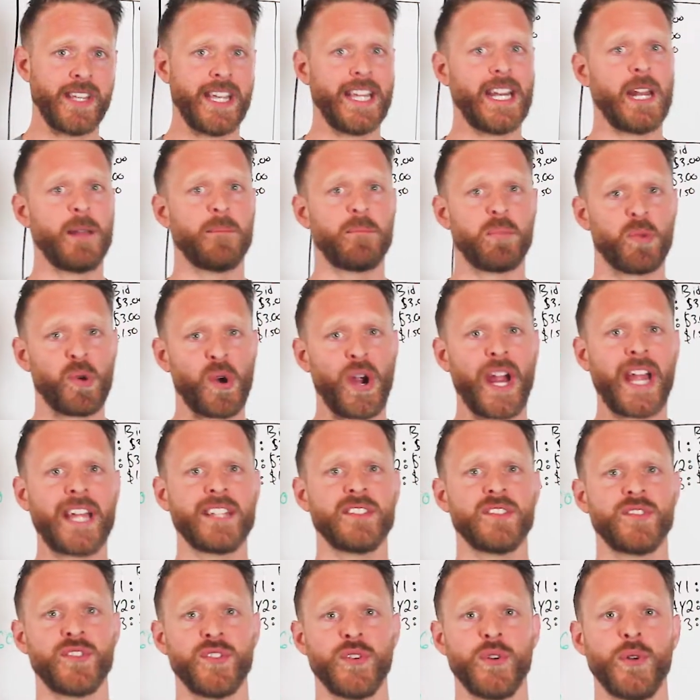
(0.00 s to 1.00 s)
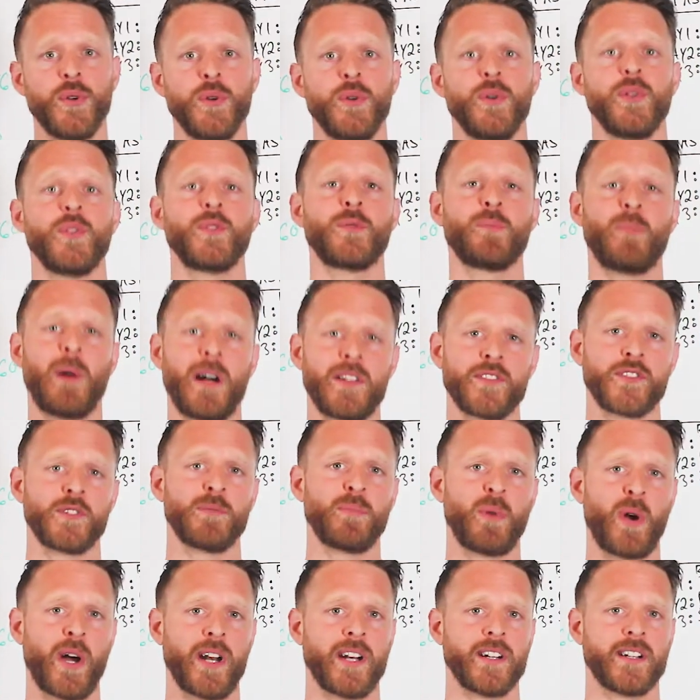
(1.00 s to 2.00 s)
in a brand new sponsor
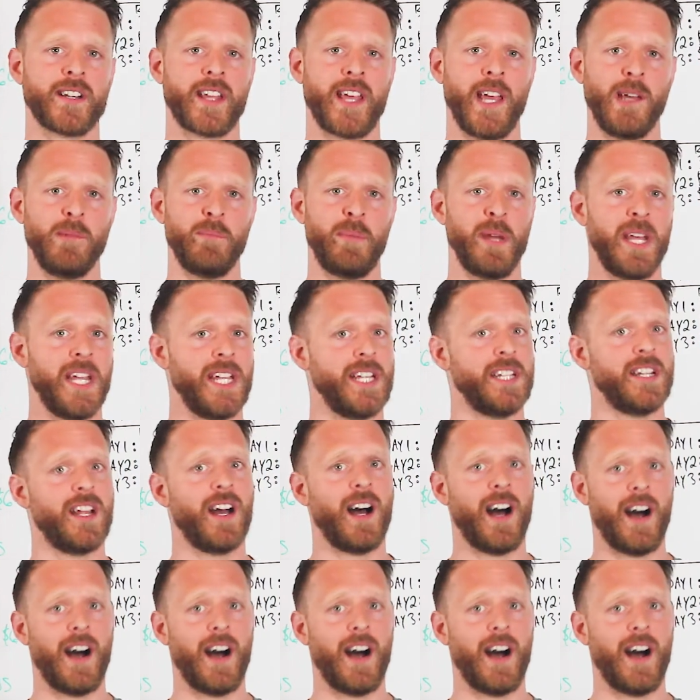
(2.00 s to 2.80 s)
product campaign